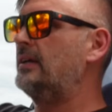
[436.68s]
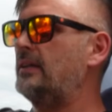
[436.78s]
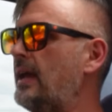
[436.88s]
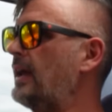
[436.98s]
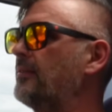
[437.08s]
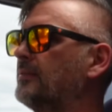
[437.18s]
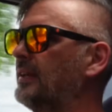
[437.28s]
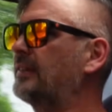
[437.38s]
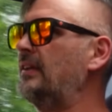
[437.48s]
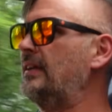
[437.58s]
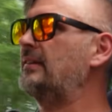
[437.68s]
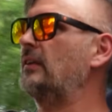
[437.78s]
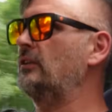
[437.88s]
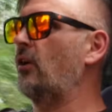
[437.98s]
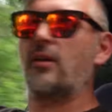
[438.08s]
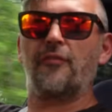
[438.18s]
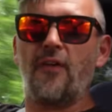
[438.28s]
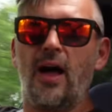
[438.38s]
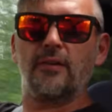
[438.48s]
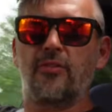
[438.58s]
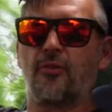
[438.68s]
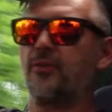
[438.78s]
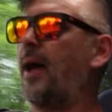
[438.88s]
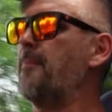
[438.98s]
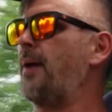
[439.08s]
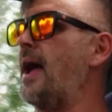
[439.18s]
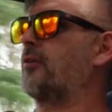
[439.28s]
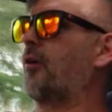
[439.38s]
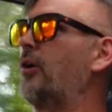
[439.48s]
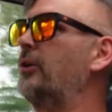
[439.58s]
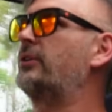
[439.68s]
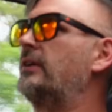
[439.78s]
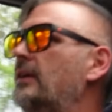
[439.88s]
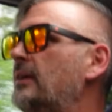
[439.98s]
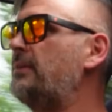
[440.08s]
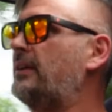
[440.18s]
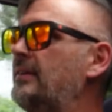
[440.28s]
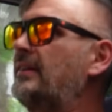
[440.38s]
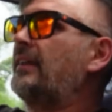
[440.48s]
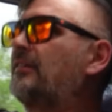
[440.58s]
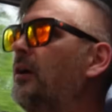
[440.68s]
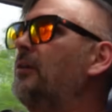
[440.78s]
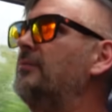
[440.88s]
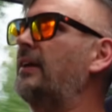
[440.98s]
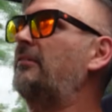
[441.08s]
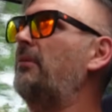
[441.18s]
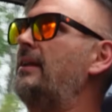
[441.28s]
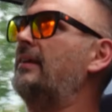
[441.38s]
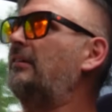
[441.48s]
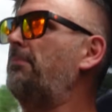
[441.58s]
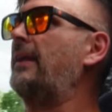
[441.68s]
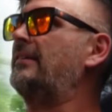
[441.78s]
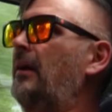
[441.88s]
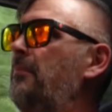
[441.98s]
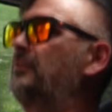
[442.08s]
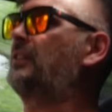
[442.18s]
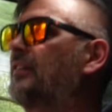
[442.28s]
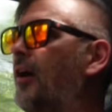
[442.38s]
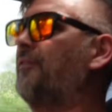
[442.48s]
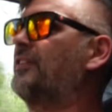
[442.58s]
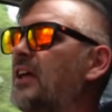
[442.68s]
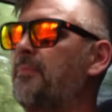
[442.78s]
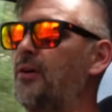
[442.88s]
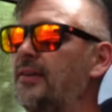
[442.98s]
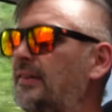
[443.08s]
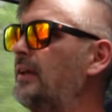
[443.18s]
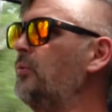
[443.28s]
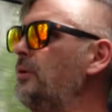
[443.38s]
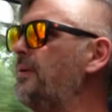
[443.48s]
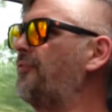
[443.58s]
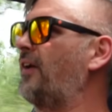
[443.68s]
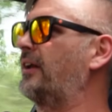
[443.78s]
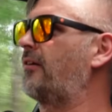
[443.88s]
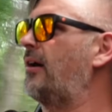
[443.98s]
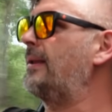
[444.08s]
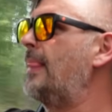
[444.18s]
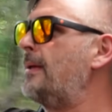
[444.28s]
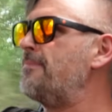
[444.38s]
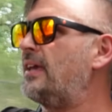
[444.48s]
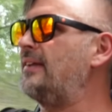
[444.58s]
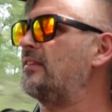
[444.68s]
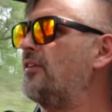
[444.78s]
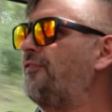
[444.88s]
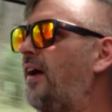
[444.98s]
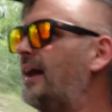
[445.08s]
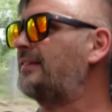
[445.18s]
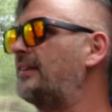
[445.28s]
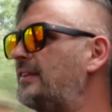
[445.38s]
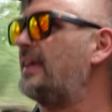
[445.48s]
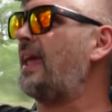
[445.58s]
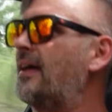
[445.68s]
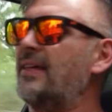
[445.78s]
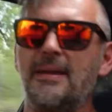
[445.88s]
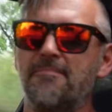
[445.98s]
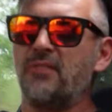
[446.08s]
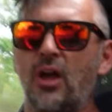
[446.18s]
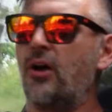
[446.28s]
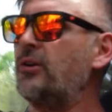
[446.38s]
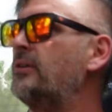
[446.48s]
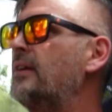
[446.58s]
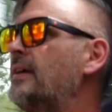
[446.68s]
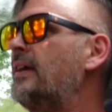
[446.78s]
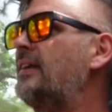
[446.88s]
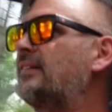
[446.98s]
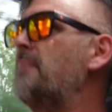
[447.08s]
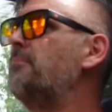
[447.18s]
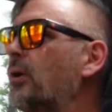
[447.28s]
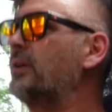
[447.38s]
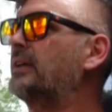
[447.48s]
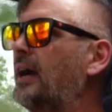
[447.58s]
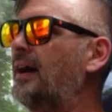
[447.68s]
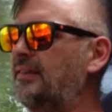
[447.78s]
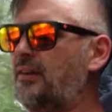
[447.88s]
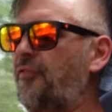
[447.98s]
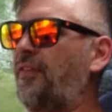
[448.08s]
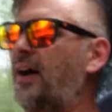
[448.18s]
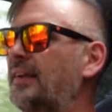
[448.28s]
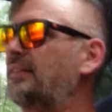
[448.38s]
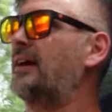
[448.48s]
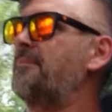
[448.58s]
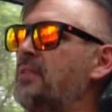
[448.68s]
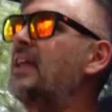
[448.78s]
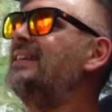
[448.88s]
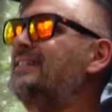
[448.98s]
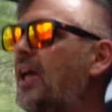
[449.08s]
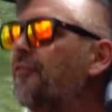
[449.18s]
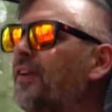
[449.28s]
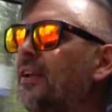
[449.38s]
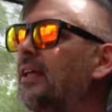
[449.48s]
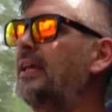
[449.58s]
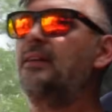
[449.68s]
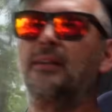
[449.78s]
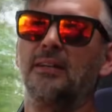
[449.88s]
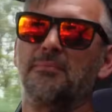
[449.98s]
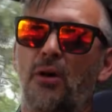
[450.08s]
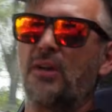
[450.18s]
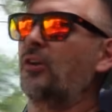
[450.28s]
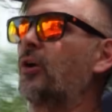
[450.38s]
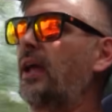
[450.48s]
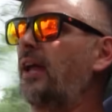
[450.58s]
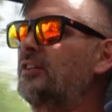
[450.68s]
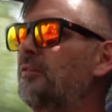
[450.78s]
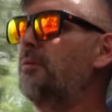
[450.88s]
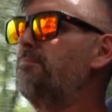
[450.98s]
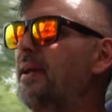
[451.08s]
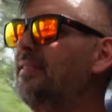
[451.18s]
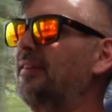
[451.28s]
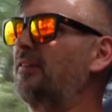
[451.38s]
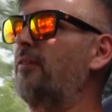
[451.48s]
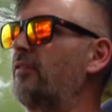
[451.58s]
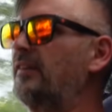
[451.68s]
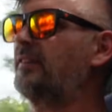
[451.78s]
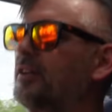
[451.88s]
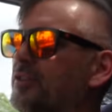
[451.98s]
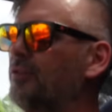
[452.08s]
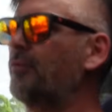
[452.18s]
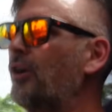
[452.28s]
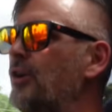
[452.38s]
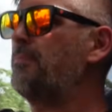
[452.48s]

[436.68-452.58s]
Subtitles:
yeah, this thing is a lot of fun through that back road, because that's where you'd expect something designed for WRC would be fun, right? Is it the fastest thing out there? No. Is there modern cars that are faster? Definitely. Most hot hatches would beat this over a section of road,